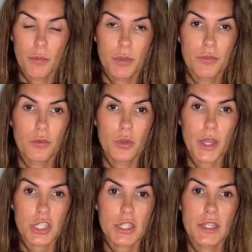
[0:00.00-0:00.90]
before you
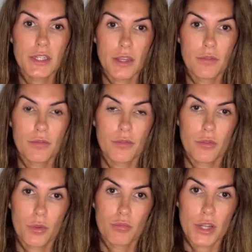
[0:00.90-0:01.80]
actually give
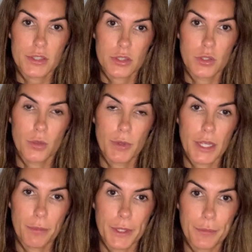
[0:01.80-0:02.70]
the breast to your
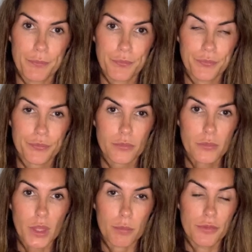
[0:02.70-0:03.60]
baby,
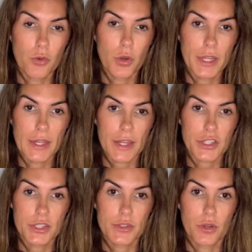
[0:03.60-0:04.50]
before he
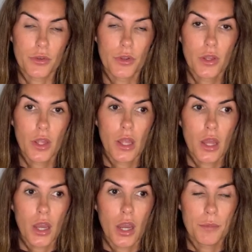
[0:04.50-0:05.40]
latches on.
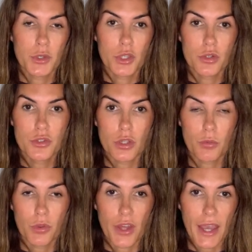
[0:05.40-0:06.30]
You can do it
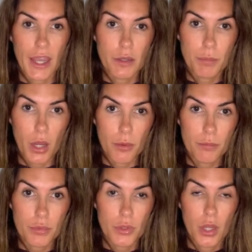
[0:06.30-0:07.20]
with a hand
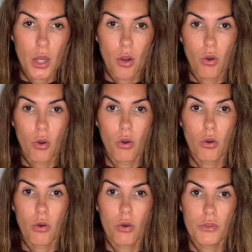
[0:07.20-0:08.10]
pump
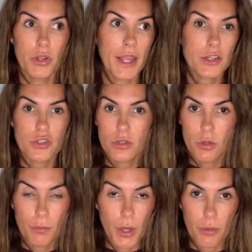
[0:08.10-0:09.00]
or an
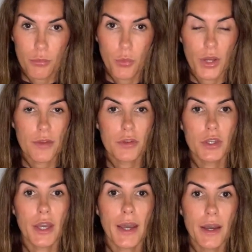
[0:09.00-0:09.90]
electrical pump, whatever
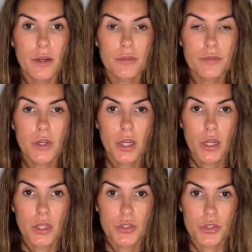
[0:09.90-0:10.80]
you have.
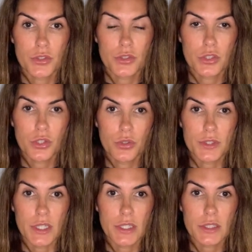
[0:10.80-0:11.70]
Just use
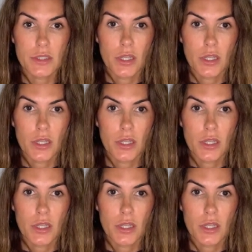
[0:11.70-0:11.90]
it,